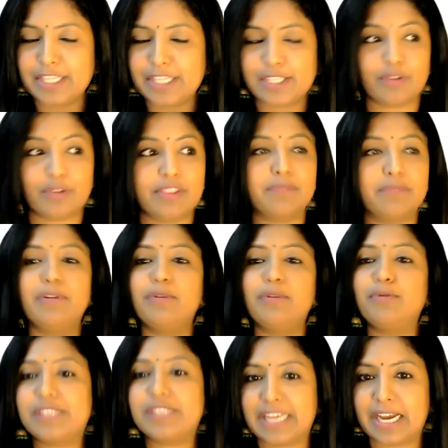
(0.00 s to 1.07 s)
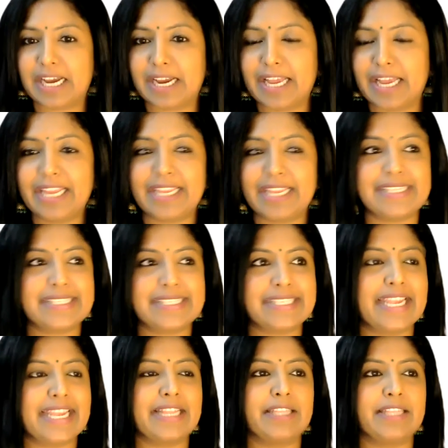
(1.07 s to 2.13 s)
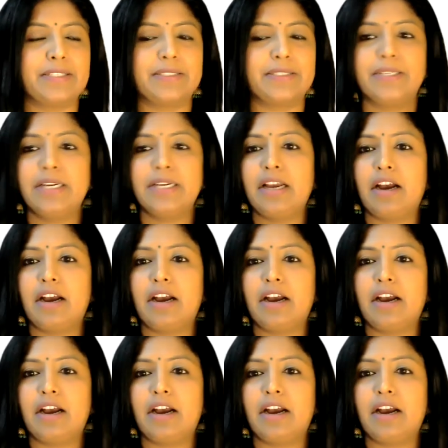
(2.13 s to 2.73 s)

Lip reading: So the blue sky, I can say or